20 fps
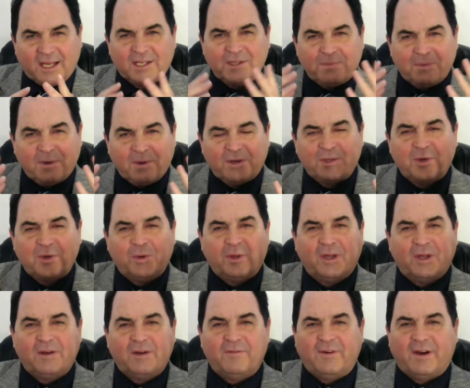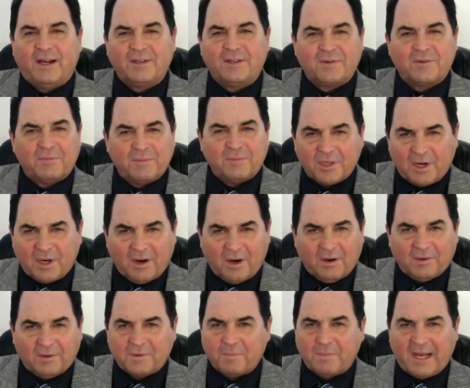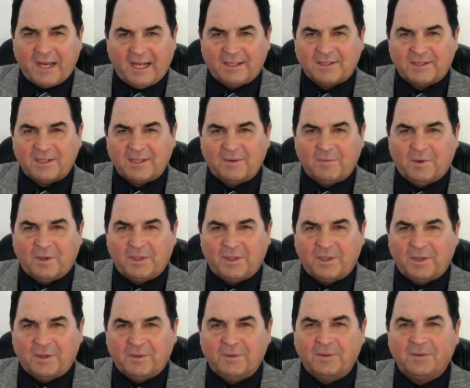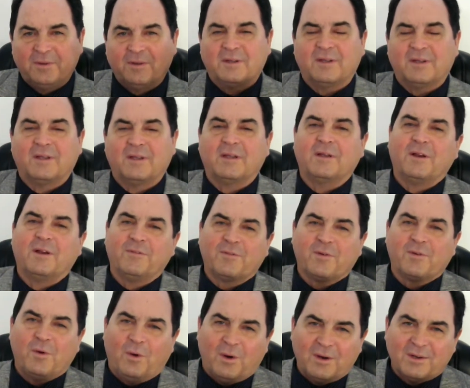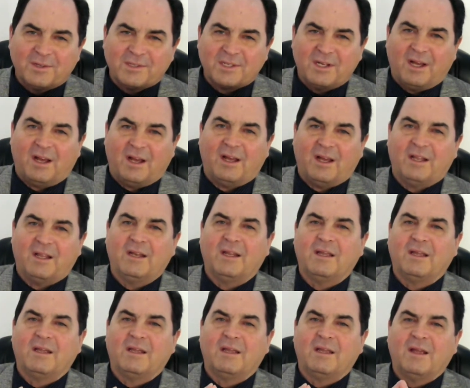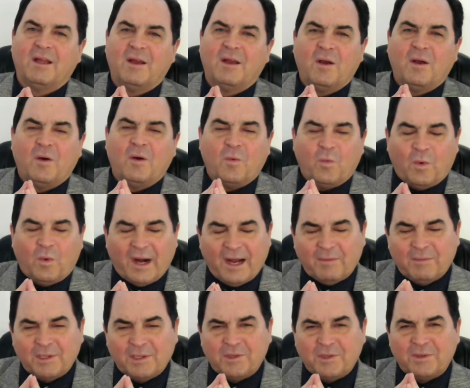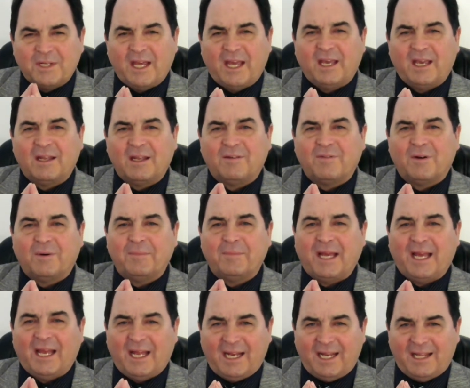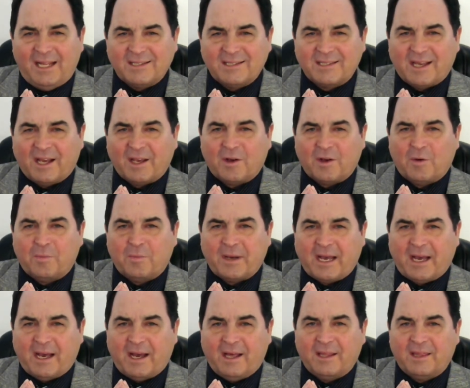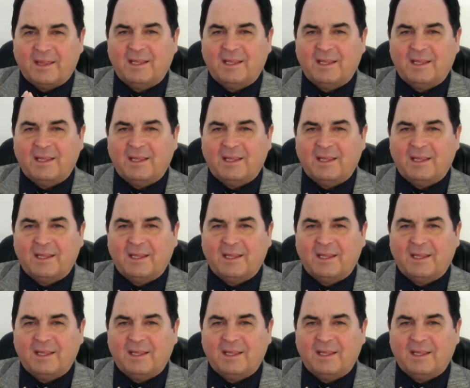spiritual advice from Charles Manson, would you? Of course not. Why would you take it from any psychopath?